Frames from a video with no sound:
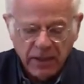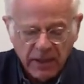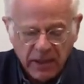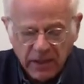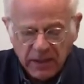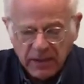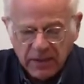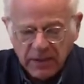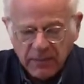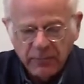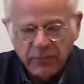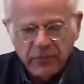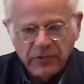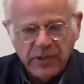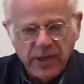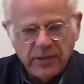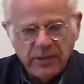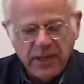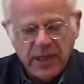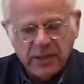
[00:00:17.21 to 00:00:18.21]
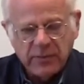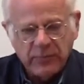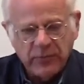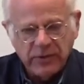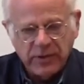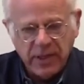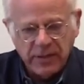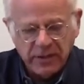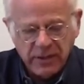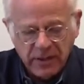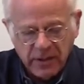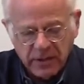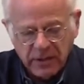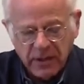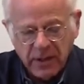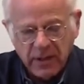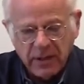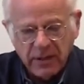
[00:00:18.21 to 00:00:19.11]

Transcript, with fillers: in present, as presented in,